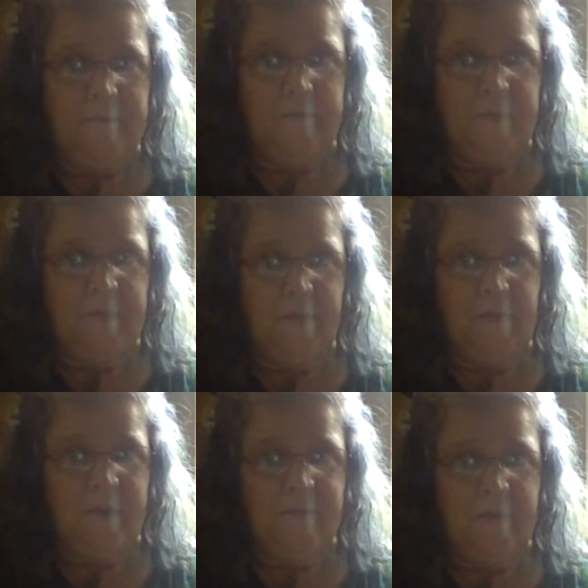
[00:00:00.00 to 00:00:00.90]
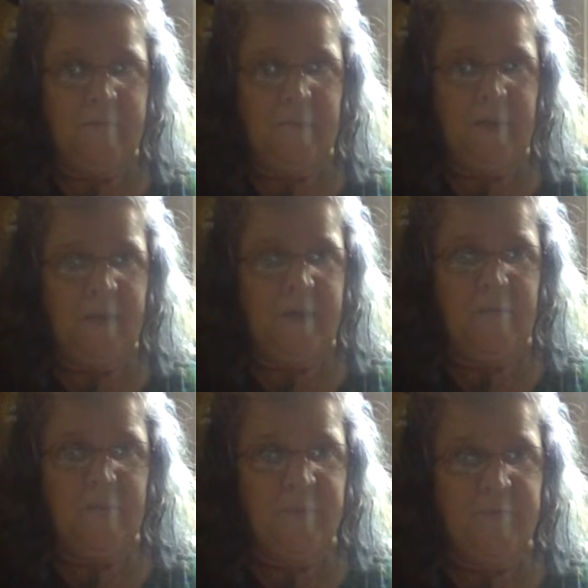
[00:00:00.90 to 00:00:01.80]
still haven't made any
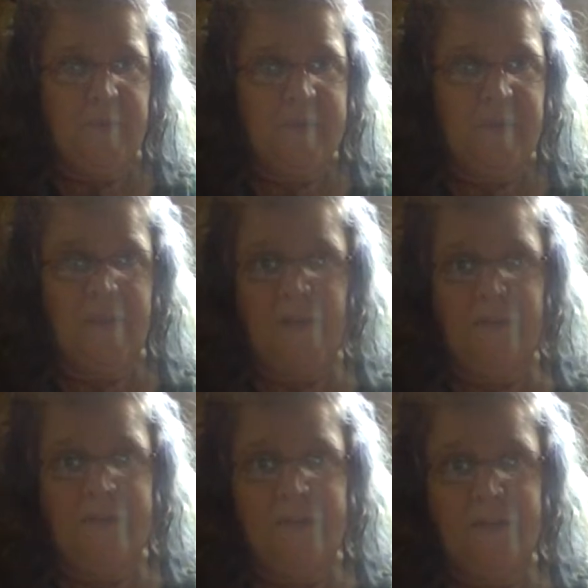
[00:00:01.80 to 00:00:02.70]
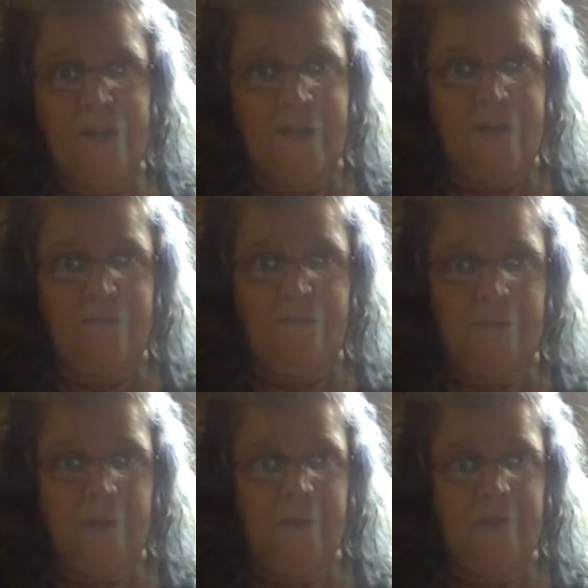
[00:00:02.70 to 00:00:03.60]
improvements in the areas I need,
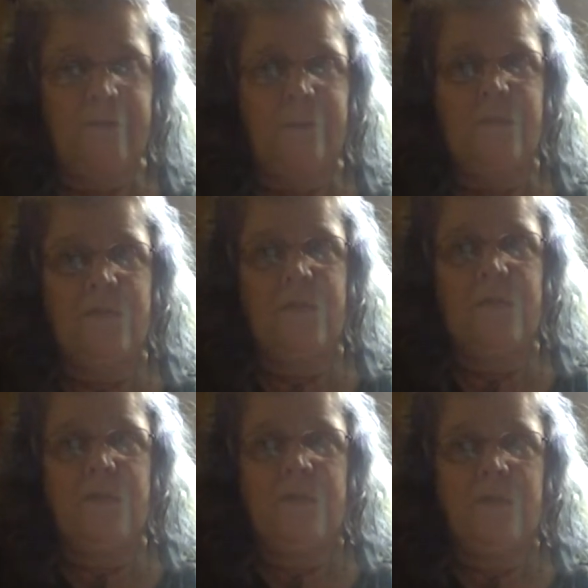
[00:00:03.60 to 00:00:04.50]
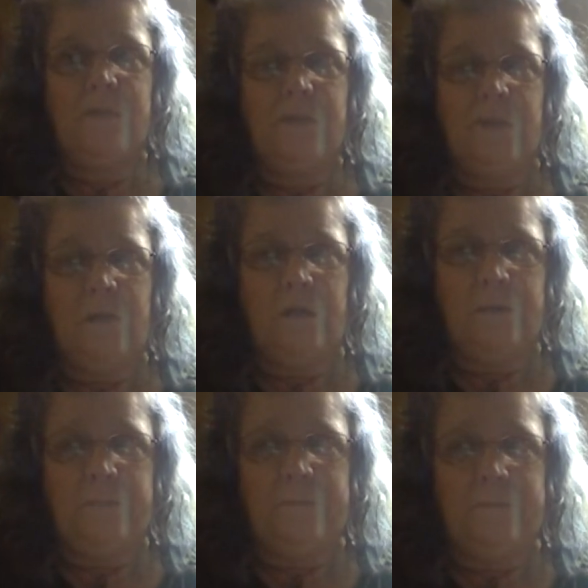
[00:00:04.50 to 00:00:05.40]
you know,
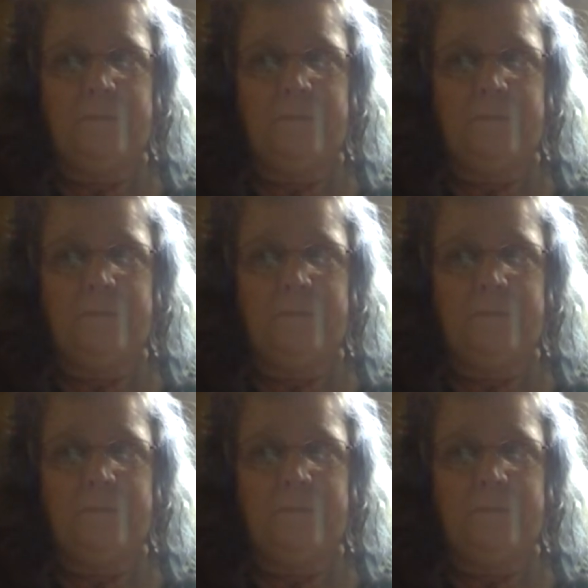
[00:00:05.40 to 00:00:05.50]
um,